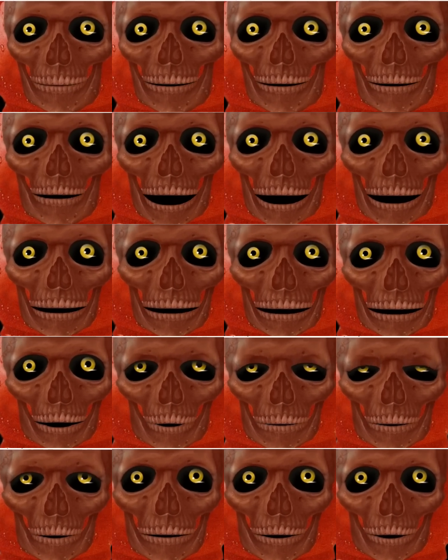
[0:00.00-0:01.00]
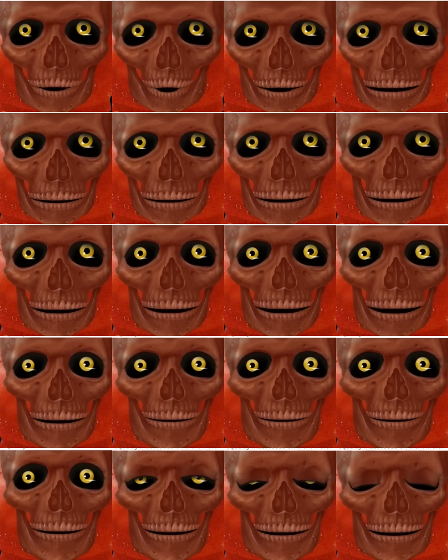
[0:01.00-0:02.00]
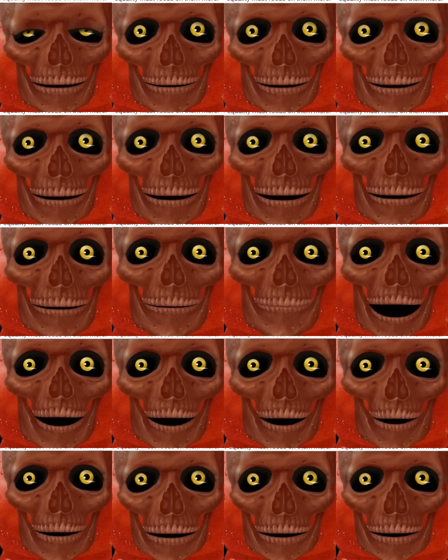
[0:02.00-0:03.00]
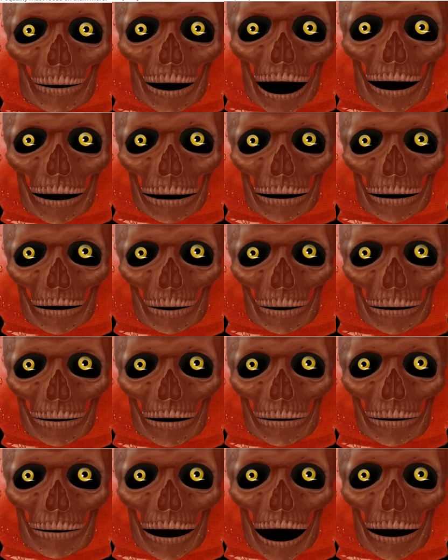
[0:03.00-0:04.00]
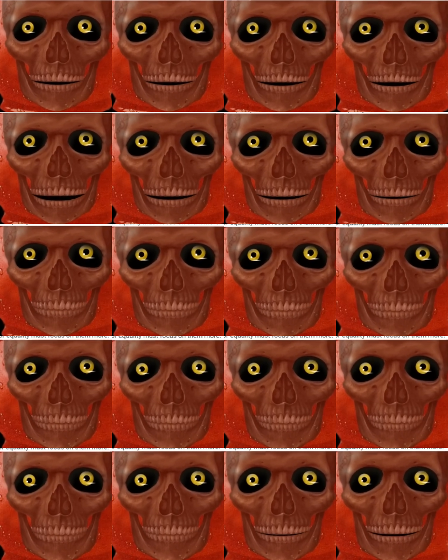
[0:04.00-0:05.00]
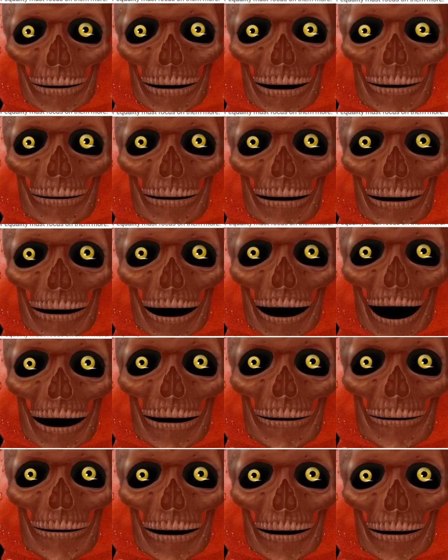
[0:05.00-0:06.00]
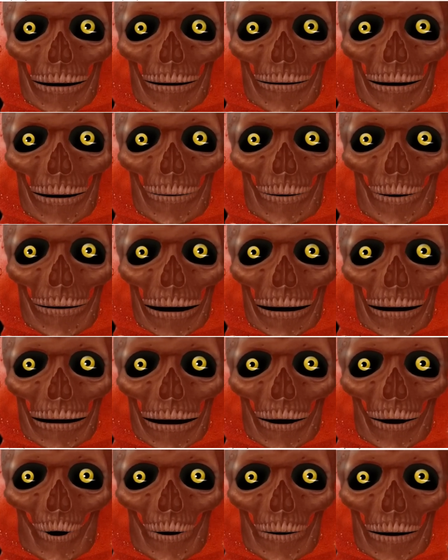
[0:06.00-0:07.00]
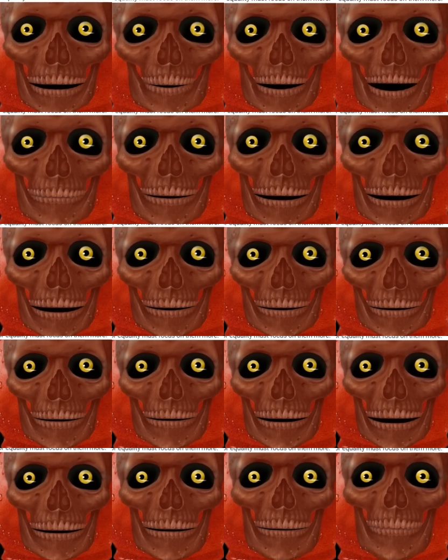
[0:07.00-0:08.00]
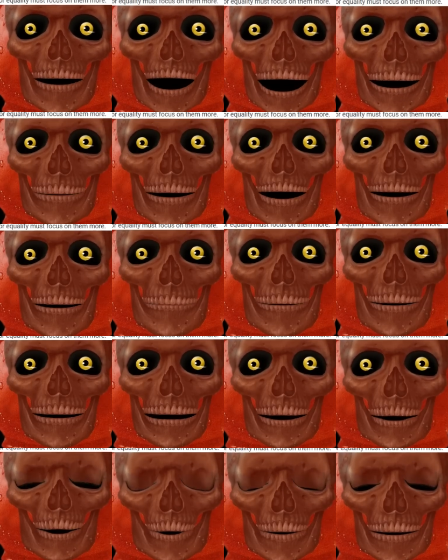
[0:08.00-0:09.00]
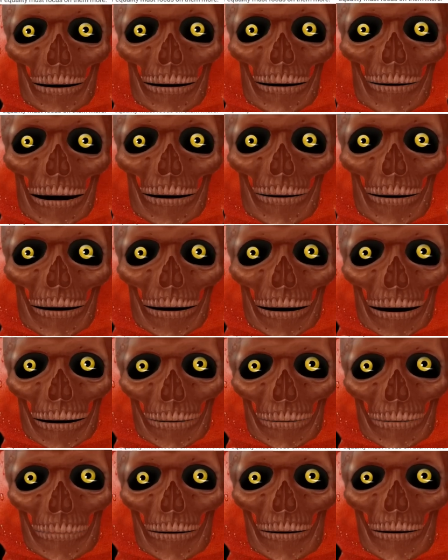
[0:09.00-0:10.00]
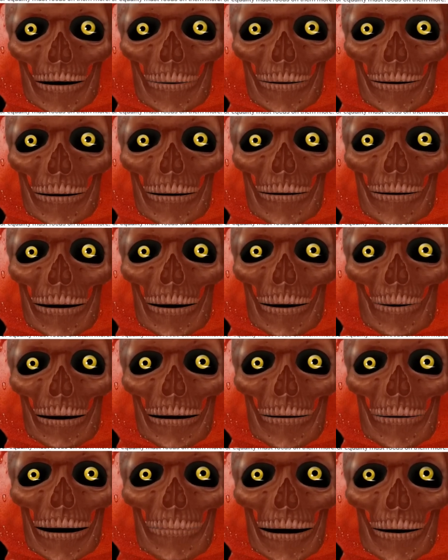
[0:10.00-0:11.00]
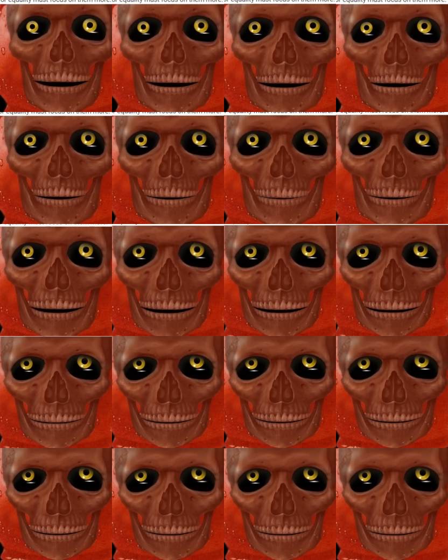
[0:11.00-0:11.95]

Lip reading: Why isn't humanist, equalist, MRA for actual equality? Because they automatically place men above women and often ignore problems such as male rape, the pink tax and unequal pay.